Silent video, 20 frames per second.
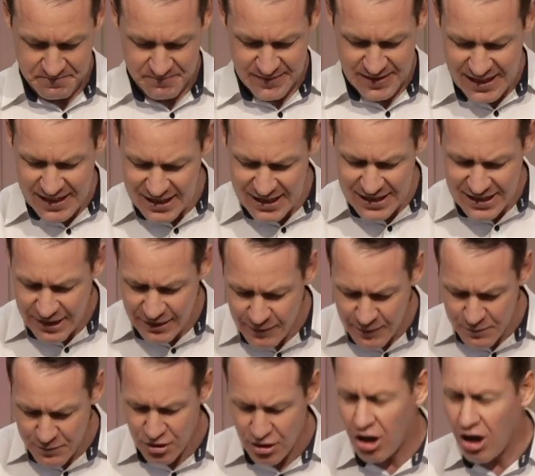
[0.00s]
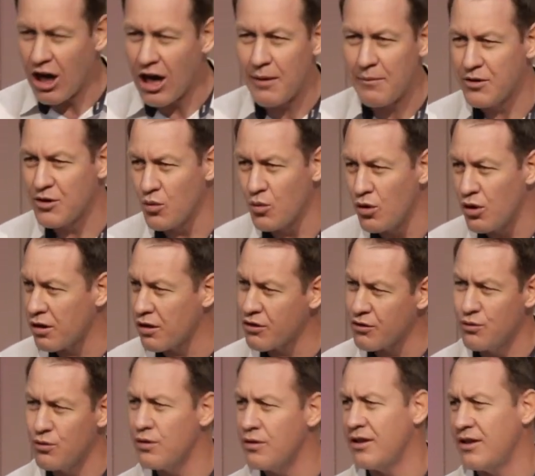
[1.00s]
They didn't give him time to work
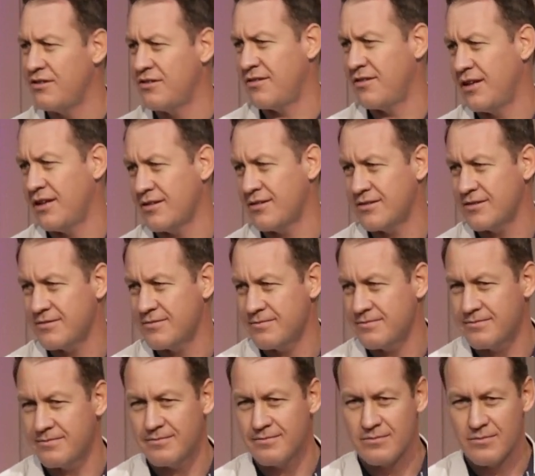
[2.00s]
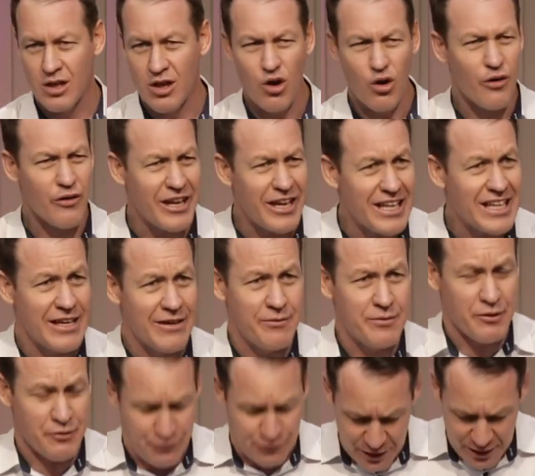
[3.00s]
through these things. Or they didn't give him
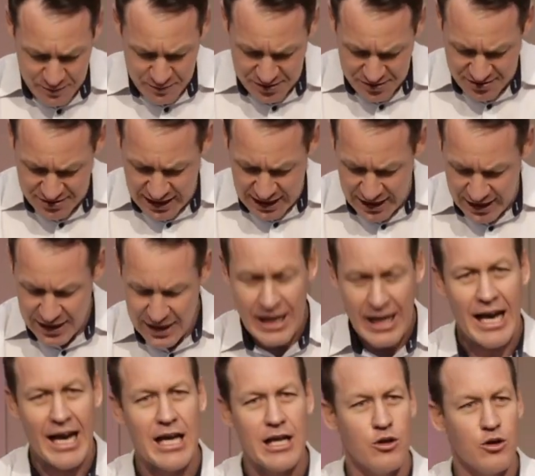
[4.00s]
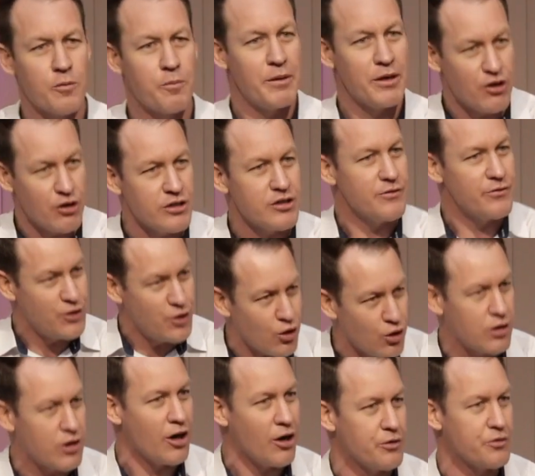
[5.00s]
the freedom to say, hey, look, because of
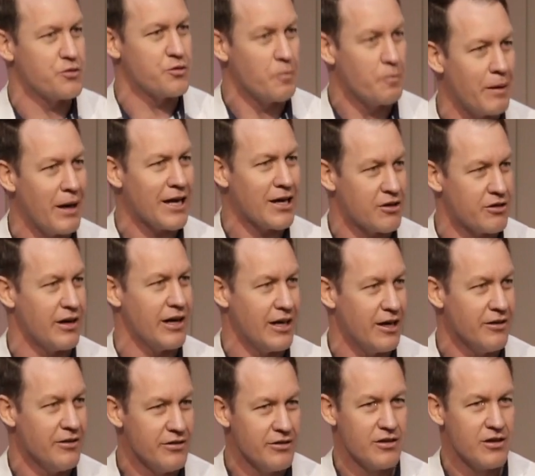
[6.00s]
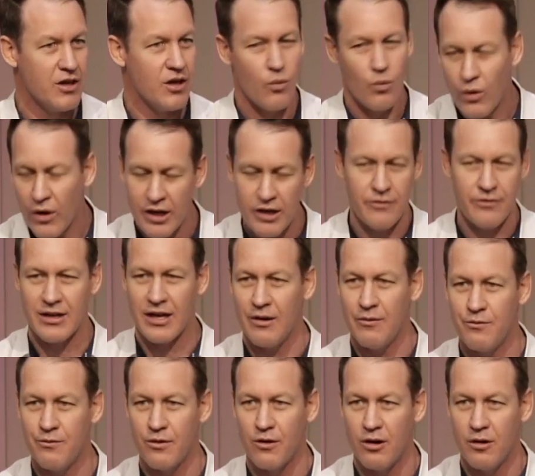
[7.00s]
your cultural background and where you've
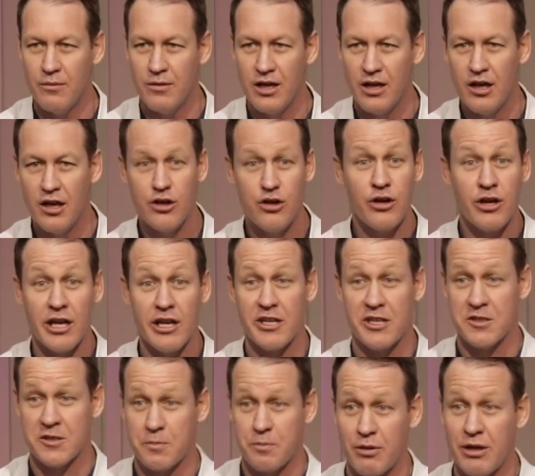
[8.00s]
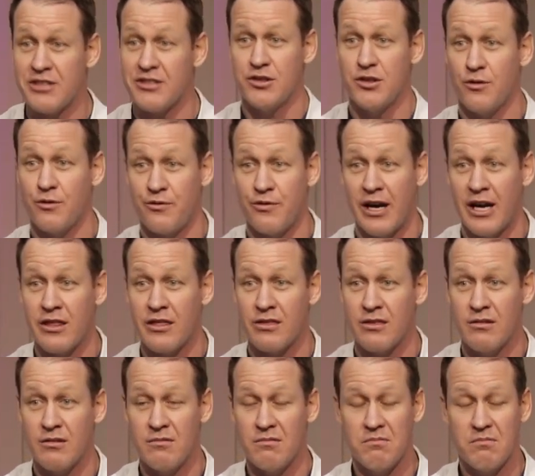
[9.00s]
come from, you can express your faith
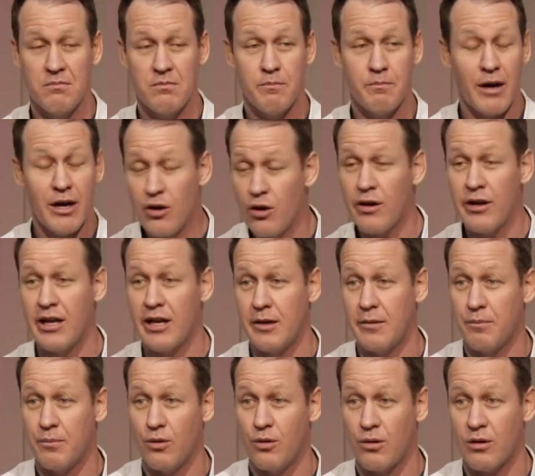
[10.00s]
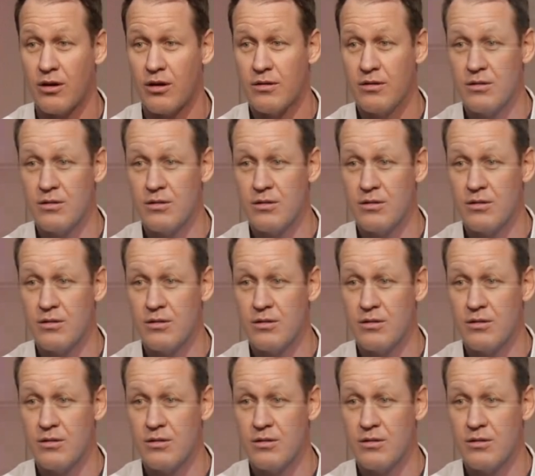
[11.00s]
by not eating pork.